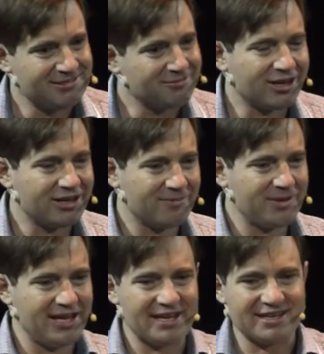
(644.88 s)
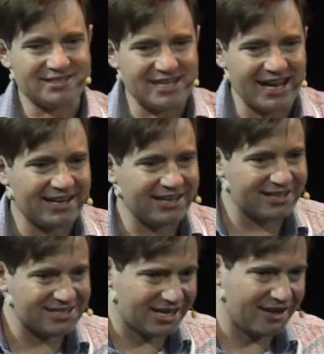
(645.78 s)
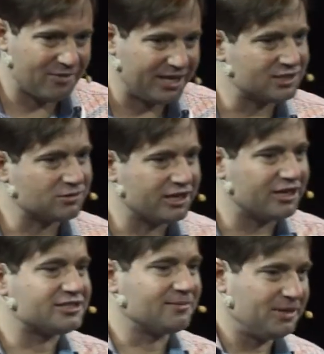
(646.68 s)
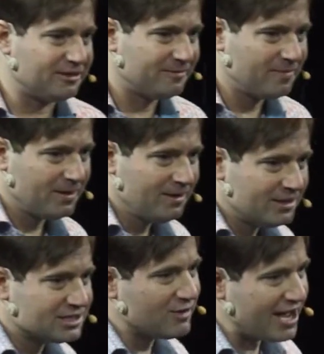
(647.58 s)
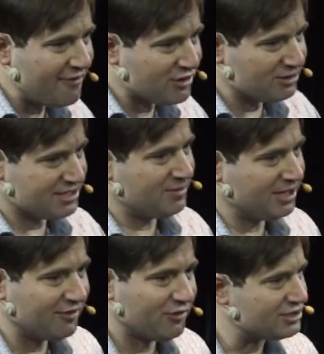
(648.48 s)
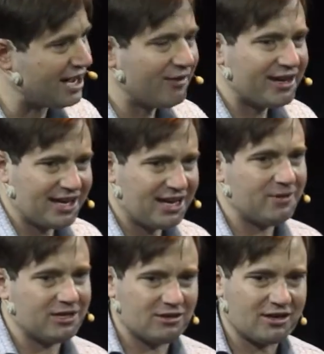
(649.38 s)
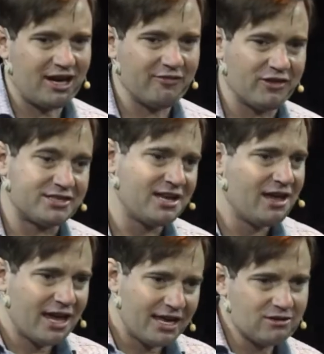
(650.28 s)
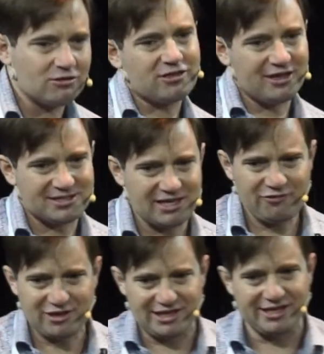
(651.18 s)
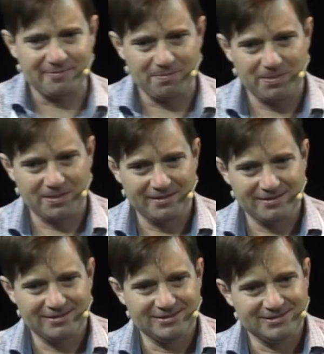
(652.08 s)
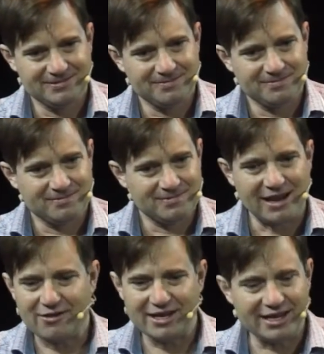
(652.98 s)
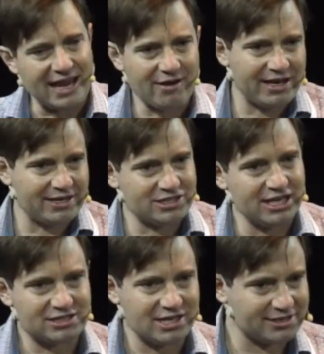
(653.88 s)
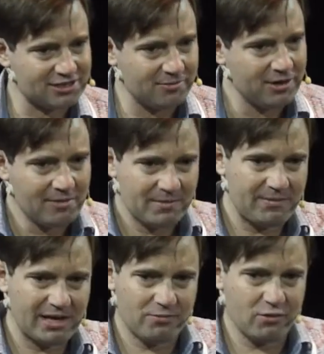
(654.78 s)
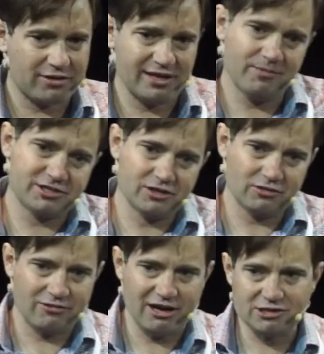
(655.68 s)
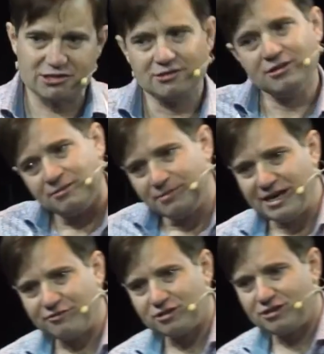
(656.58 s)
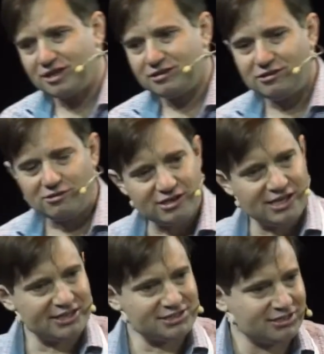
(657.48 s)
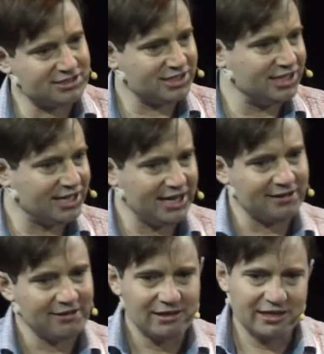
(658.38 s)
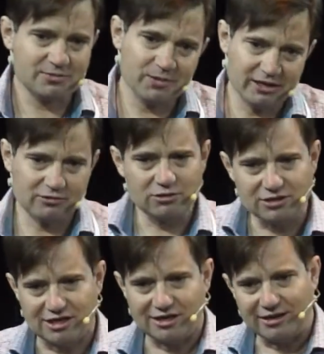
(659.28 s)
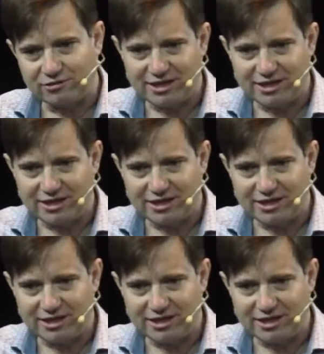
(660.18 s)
we're going to be at exactly like everybody else, we're going to disappear. So we have to do something different. So how can I come into a conference and do things differently? How can I change things? So maybe a booth, the numbers don't crunch, but I have to talk to the organizer and see, hey, let's bring a Google car out